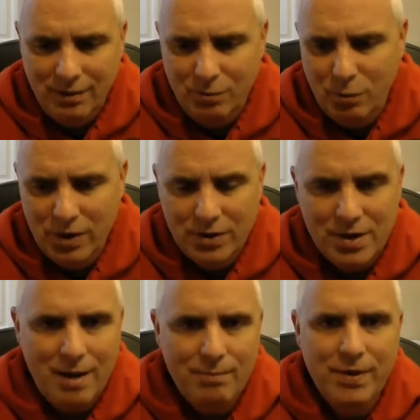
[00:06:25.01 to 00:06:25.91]
one of the
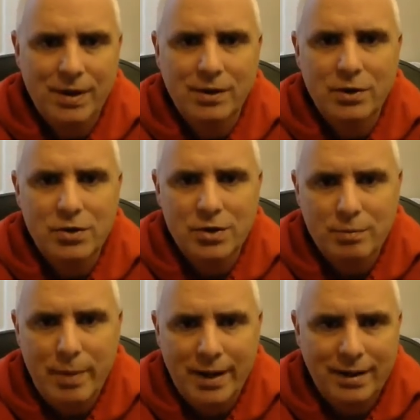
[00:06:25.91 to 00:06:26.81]
top
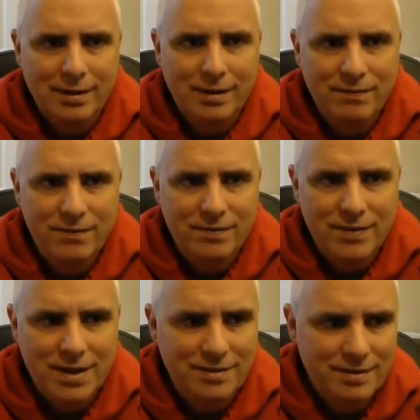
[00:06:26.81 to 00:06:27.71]
theologians back in the
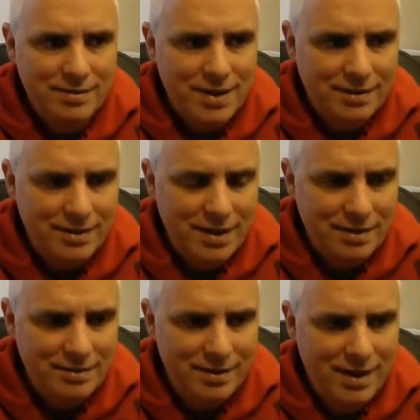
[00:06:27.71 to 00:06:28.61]
50s and
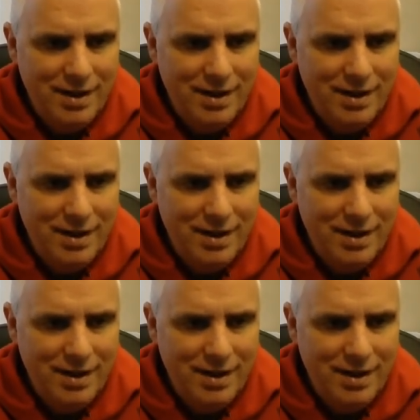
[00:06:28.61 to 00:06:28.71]
60s